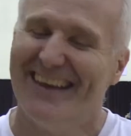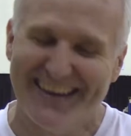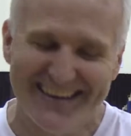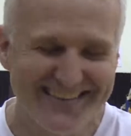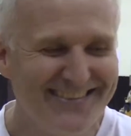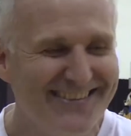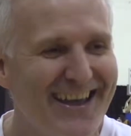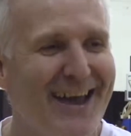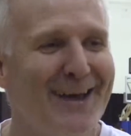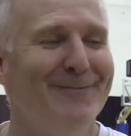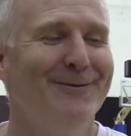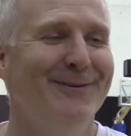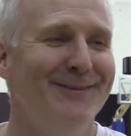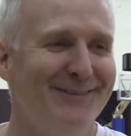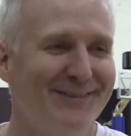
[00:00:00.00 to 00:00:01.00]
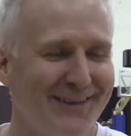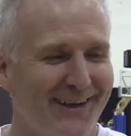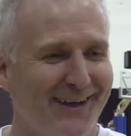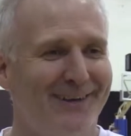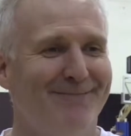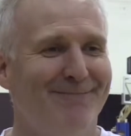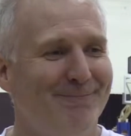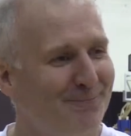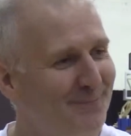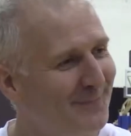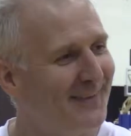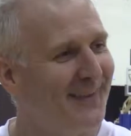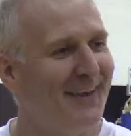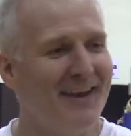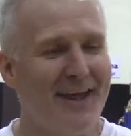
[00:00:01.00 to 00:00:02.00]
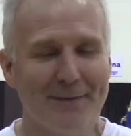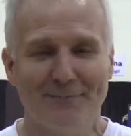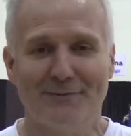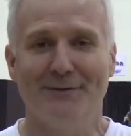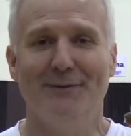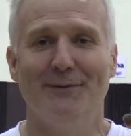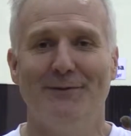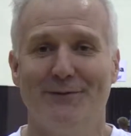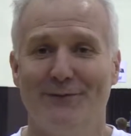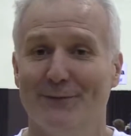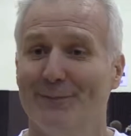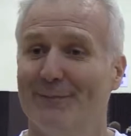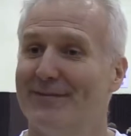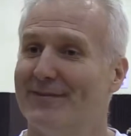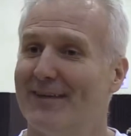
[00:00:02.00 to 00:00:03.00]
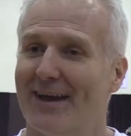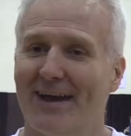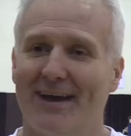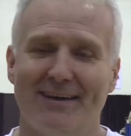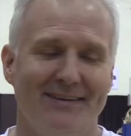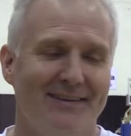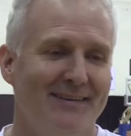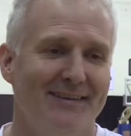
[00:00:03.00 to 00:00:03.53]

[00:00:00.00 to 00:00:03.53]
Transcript: His dad was an absolute superstar.